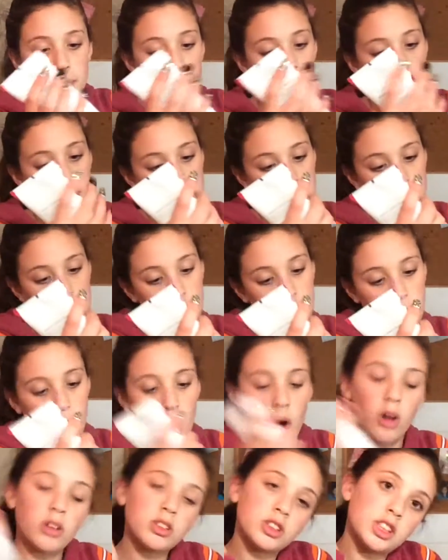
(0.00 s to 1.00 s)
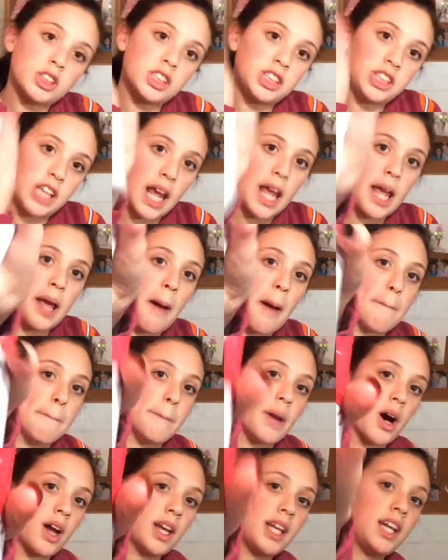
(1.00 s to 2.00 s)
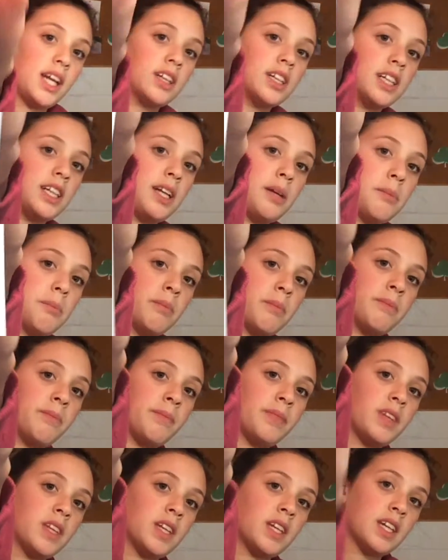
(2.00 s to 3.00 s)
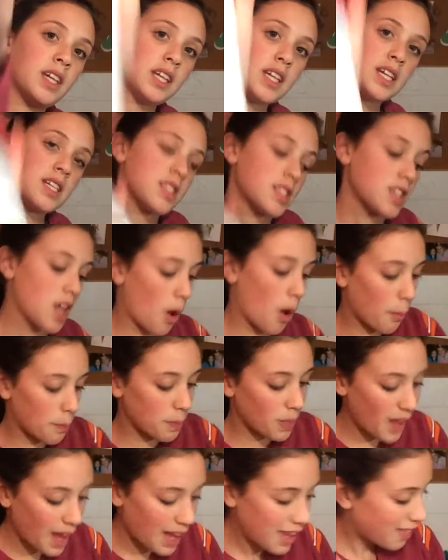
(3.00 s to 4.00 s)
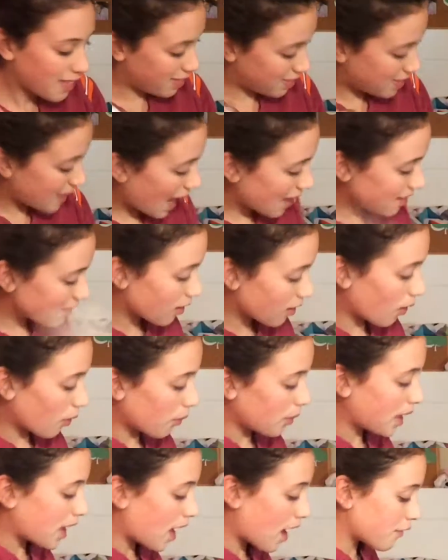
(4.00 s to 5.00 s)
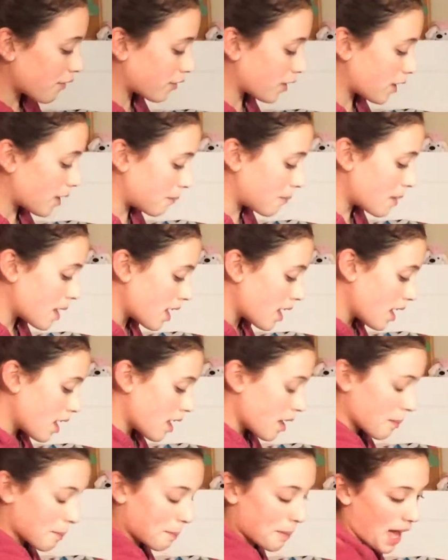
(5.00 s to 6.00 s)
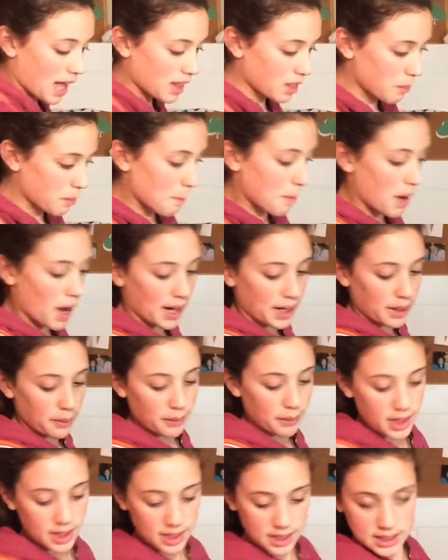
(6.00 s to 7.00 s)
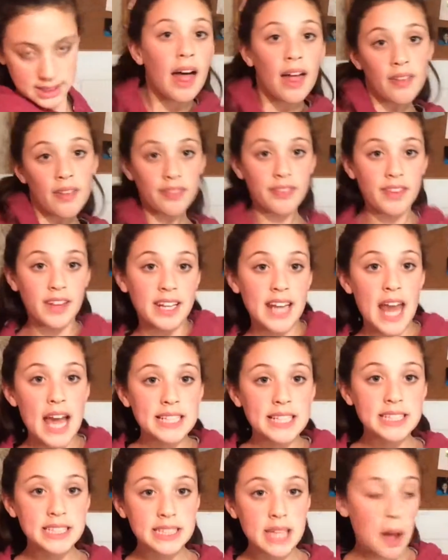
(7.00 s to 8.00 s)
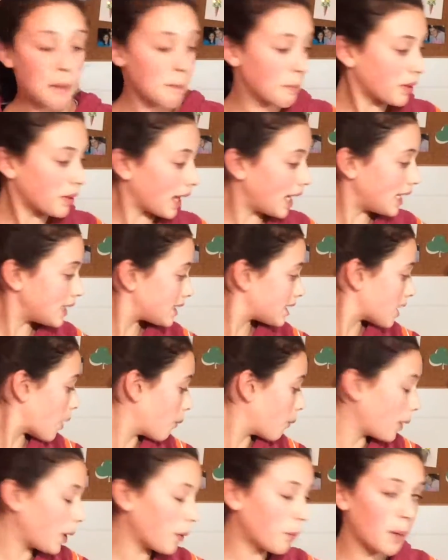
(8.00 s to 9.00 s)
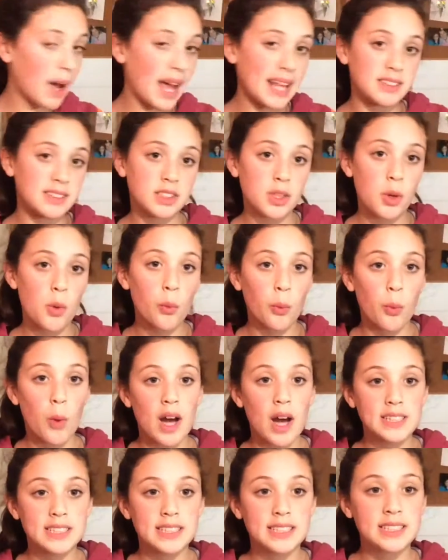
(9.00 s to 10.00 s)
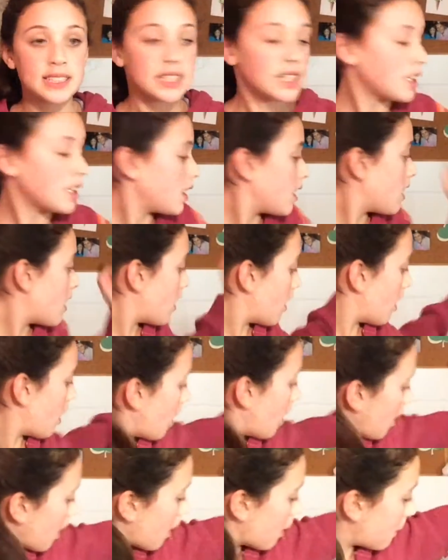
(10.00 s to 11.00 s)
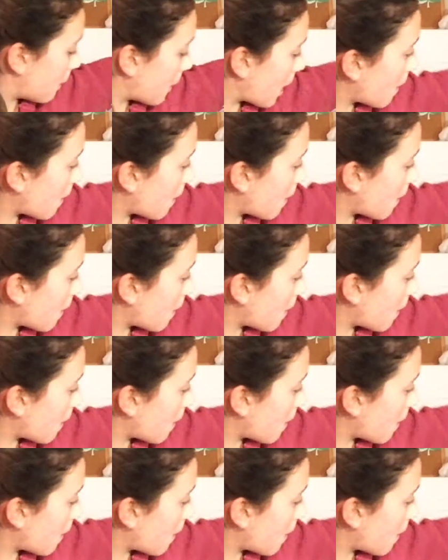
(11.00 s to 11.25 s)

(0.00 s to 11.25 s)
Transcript: Blossom Ultra Shea Body Cream. So that's all we got from Bath and Body Works. The next place we went was um,